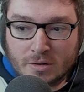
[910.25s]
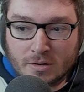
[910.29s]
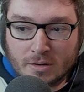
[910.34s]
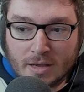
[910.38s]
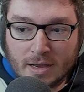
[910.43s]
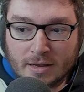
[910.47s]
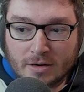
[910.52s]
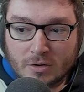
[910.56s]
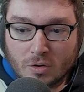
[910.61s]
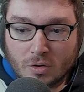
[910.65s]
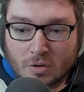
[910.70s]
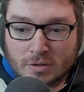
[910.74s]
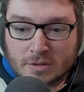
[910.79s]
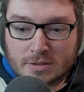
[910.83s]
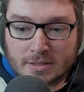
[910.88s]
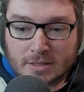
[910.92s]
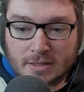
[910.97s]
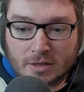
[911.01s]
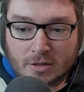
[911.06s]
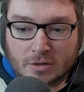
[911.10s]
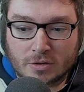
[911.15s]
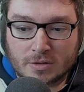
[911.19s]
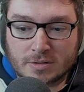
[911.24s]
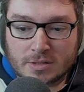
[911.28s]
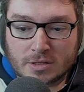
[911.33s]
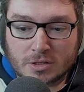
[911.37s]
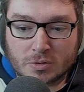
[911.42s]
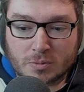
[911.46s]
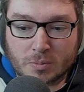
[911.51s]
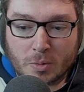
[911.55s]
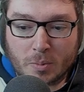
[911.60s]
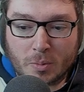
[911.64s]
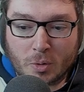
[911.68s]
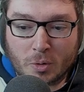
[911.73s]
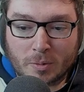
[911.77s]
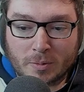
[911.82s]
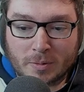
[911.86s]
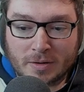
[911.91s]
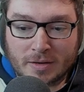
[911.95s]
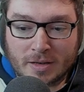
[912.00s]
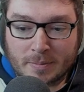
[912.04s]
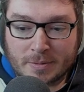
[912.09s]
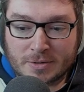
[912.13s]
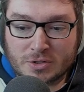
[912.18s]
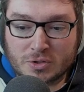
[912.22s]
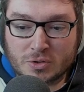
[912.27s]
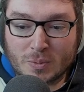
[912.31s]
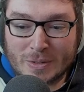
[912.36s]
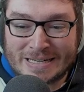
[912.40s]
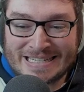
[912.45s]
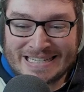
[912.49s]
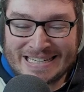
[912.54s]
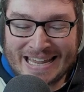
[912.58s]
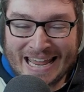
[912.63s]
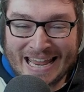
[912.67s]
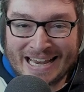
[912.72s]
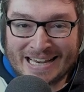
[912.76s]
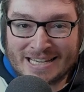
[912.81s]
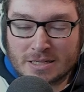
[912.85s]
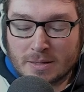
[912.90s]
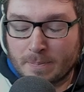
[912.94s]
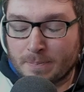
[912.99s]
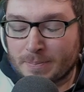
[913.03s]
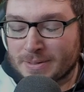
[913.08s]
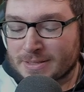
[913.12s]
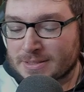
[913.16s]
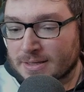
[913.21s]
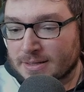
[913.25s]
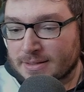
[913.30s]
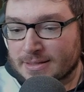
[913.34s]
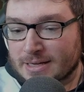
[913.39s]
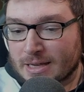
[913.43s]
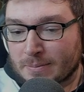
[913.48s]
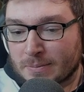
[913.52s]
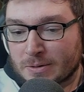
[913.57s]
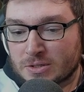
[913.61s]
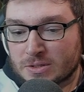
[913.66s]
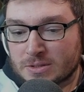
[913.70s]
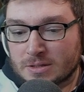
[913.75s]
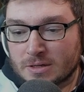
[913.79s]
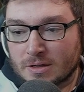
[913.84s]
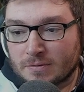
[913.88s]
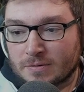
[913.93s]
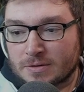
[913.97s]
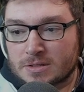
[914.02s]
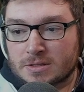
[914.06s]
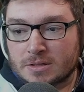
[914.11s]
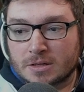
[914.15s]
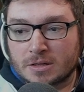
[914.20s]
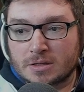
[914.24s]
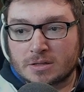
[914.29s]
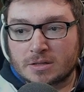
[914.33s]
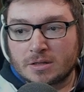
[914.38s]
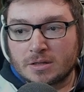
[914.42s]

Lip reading: And honestly, a considerable more damage. 28% damage is nothing to